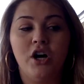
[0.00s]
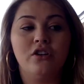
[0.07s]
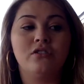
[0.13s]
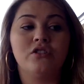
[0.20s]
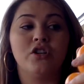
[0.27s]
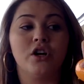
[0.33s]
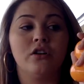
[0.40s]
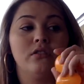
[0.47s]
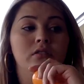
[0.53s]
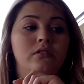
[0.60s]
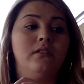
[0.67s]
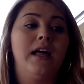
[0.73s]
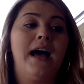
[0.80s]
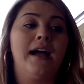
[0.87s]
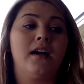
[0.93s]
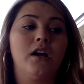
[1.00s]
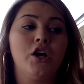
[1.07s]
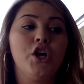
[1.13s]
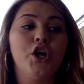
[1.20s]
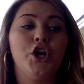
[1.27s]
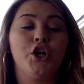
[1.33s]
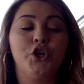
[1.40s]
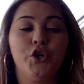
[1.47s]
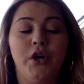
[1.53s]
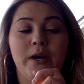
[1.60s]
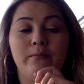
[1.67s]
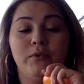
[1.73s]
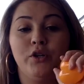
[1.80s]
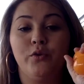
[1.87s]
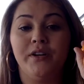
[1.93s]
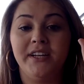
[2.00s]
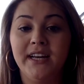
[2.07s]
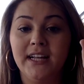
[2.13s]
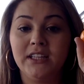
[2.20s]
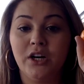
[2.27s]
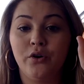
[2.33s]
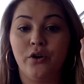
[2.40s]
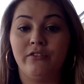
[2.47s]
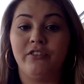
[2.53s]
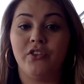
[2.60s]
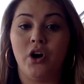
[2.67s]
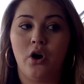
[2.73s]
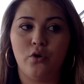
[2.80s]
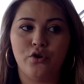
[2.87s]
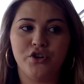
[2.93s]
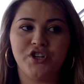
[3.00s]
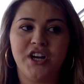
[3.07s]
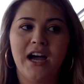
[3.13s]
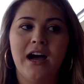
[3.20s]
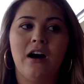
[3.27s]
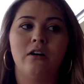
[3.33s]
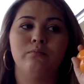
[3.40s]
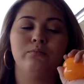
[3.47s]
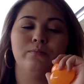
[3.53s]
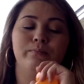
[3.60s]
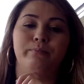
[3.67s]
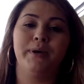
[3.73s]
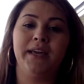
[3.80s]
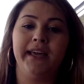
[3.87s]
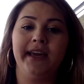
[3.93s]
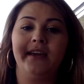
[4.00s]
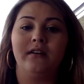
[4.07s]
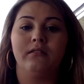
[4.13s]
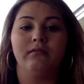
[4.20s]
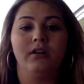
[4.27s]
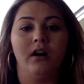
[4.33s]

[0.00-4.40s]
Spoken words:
certain like green, blue, and yellow, or for the older child, pink,